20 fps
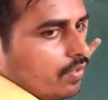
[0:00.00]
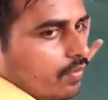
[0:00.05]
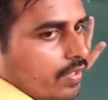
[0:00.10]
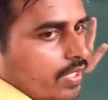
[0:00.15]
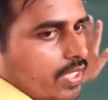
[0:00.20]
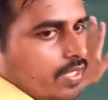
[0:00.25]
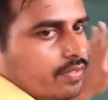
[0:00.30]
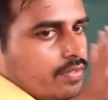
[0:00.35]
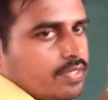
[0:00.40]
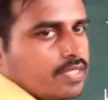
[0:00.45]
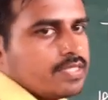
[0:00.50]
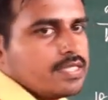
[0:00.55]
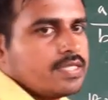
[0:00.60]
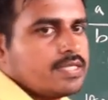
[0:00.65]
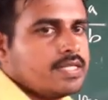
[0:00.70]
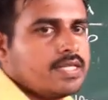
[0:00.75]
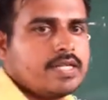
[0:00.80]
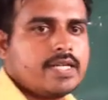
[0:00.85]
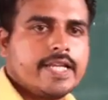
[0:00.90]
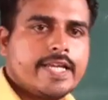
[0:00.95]
Okay, this is
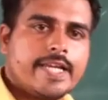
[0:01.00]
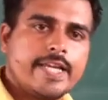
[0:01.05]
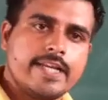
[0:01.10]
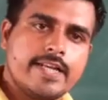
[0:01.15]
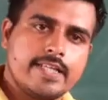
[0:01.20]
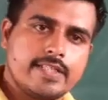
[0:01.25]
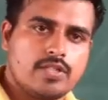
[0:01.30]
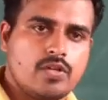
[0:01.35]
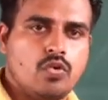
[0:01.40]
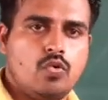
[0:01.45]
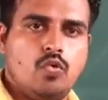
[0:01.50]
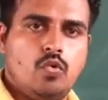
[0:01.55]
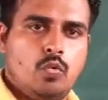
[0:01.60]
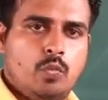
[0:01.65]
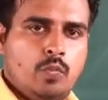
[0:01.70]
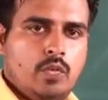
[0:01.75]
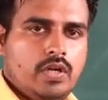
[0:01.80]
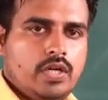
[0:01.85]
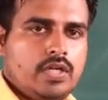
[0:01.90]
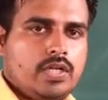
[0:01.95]
take it as a
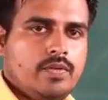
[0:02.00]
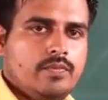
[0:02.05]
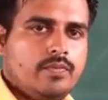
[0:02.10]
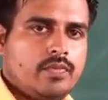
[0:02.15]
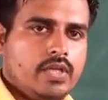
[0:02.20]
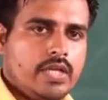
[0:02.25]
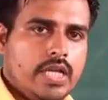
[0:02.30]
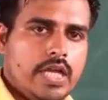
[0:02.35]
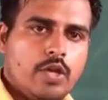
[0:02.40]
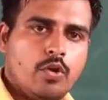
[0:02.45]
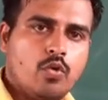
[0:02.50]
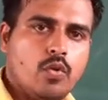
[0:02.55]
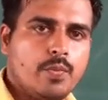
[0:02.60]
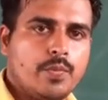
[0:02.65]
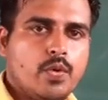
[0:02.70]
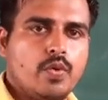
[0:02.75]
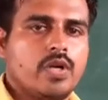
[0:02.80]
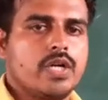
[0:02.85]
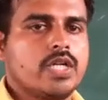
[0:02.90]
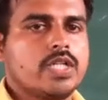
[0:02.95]
homework. I hope
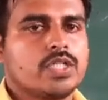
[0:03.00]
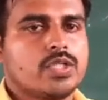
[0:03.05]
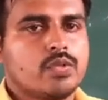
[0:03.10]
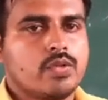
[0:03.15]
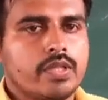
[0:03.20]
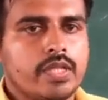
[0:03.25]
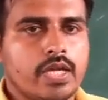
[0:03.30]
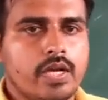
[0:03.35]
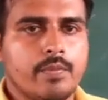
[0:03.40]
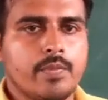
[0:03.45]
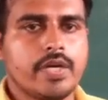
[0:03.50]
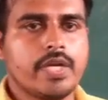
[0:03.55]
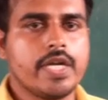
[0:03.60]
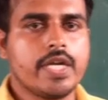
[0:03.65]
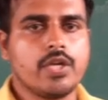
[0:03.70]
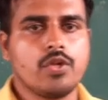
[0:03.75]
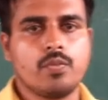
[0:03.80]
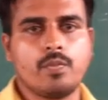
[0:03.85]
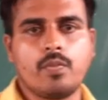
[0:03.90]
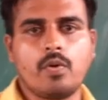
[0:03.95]
you understood the
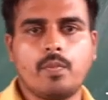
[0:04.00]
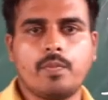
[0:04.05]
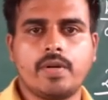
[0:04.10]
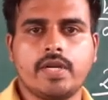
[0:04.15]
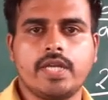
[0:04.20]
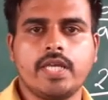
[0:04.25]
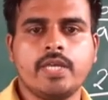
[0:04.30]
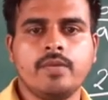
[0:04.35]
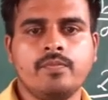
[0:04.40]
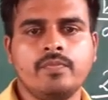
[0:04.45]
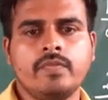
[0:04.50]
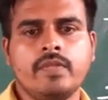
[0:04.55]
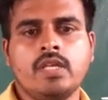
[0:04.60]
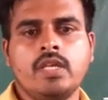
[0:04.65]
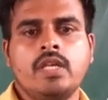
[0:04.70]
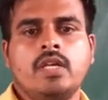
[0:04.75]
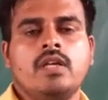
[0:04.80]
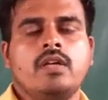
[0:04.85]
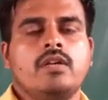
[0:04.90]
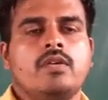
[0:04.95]
commutative property.
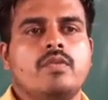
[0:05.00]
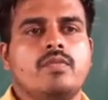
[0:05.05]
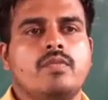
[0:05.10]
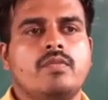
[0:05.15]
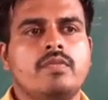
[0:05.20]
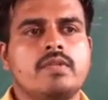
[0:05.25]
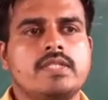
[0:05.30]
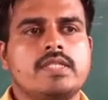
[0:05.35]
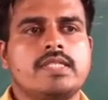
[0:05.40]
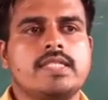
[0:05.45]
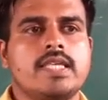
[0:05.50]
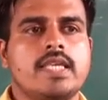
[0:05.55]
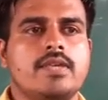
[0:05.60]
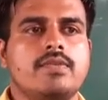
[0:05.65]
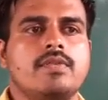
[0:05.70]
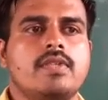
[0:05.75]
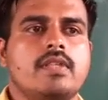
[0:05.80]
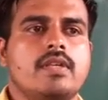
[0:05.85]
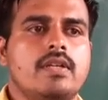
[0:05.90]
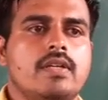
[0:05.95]
We will
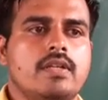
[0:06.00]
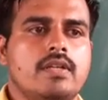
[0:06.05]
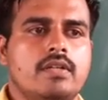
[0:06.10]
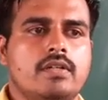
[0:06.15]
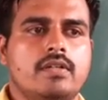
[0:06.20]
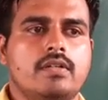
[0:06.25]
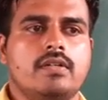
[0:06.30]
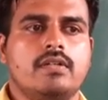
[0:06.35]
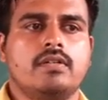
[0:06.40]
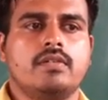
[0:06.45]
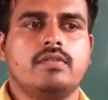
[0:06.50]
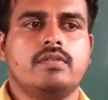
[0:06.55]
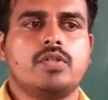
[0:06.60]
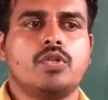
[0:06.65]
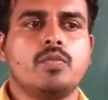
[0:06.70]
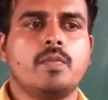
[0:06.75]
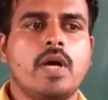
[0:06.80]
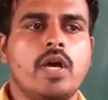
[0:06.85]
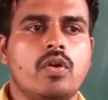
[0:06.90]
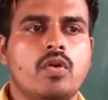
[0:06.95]
see
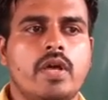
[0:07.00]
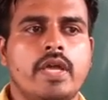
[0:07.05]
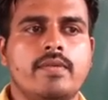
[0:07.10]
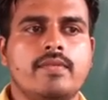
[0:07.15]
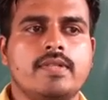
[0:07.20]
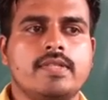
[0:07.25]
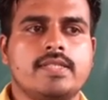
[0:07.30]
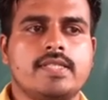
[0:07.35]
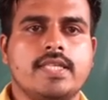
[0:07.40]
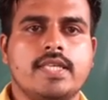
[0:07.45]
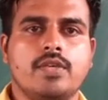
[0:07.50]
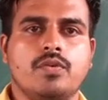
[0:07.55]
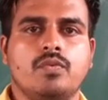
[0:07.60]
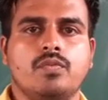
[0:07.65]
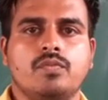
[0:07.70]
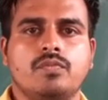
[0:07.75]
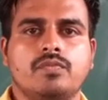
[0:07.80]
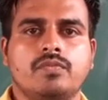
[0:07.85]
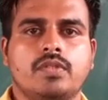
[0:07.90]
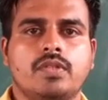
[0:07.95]
tomorrow. I will see you
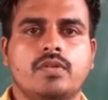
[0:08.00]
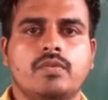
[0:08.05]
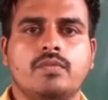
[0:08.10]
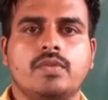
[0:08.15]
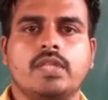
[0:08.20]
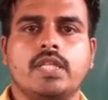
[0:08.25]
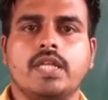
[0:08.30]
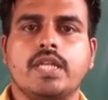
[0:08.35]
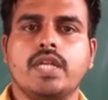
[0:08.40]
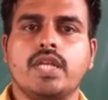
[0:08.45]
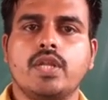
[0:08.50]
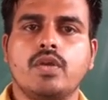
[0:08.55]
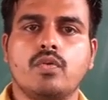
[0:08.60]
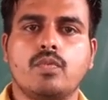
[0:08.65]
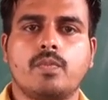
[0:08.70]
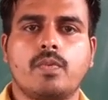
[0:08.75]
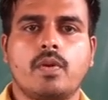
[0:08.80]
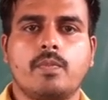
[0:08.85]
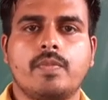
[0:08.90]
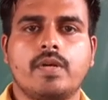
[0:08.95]
with a new
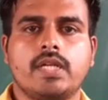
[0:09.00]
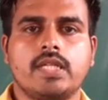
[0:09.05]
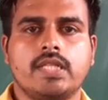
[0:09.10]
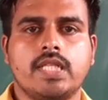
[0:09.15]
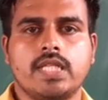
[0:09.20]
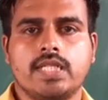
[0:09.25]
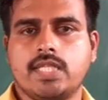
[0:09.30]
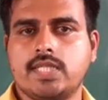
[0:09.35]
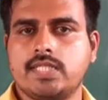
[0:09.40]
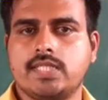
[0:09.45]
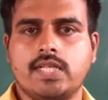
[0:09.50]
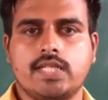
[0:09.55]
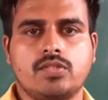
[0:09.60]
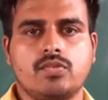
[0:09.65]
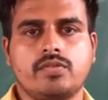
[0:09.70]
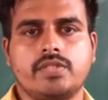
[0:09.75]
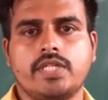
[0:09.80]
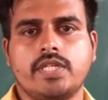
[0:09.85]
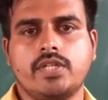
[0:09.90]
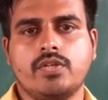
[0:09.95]
property, that is
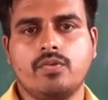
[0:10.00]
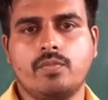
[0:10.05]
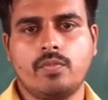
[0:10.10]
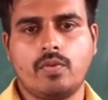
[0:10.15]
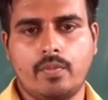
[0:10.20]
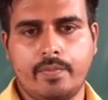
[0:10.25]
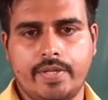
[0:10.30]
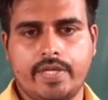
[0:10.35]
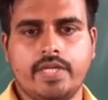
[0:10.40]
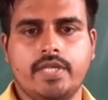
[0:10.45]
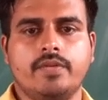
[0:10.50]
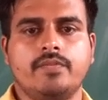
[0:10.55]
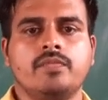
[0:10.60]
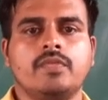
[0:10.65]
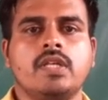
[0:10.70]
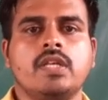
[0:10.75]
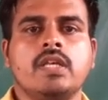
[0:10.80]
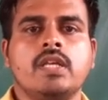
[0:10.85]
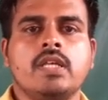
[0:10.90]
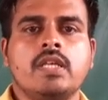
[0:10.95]
associative property.
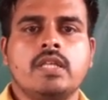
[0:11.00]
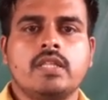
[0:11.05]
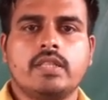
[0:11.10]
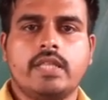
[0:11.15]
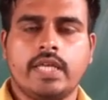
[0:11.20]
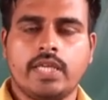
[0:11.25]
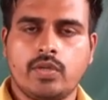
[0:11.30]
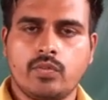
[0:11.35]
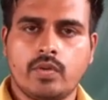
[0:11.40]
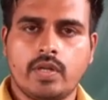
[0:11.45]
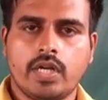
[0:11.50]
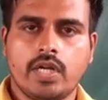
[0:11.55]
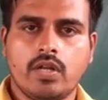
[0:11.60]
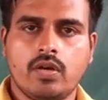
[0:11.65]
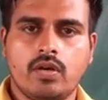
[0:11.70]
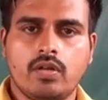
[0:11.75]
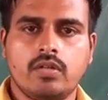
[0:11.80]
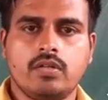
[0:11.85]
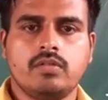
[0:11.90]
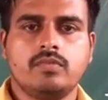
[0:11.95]
Thank you one and
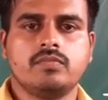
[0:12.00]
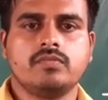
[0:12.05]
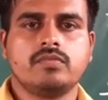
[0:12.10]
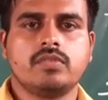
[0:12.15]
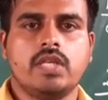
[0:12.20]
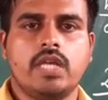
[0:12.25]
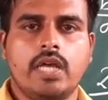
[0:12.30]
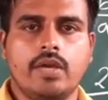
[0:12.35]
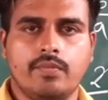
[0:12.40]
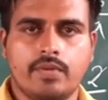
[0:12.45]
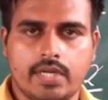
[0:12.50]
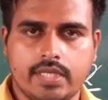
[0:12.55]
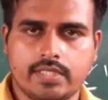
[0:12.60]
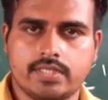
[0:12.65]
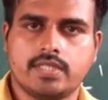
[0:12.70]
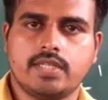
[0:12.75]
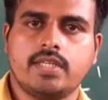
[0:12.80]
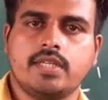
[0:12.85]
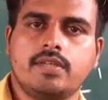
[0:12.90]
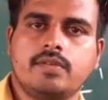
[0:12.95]
all. Have a nice day.